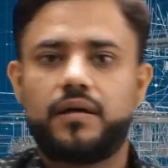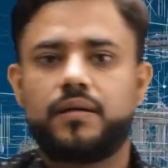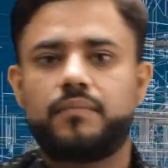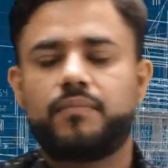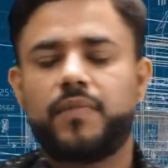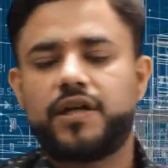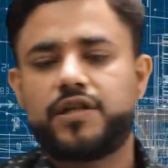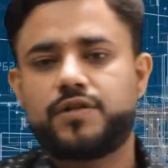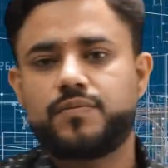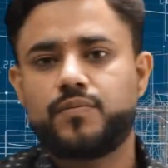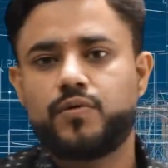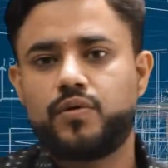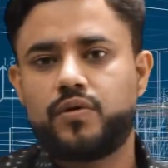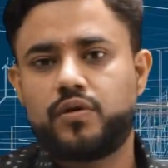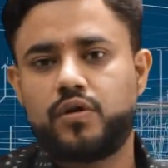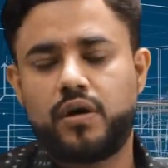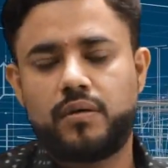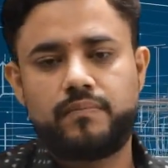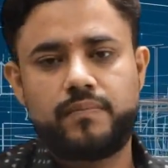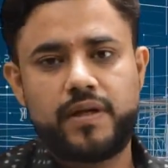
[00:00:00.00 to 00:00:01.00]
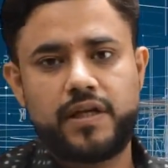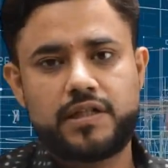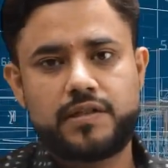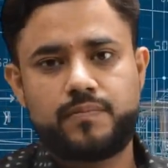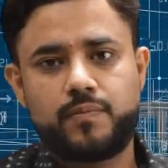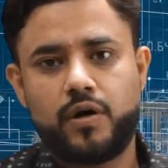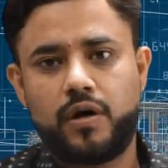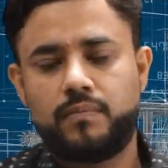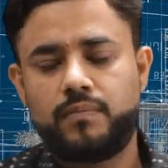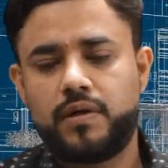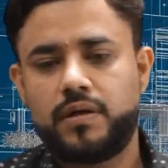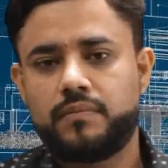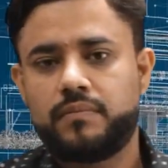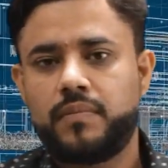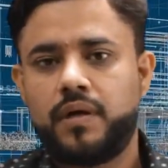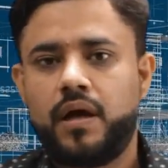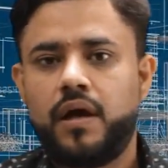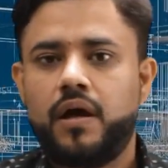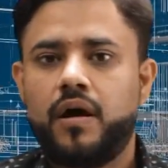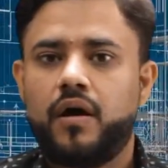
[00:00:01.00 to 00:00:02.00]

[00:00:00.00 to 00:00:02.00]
much more complex problem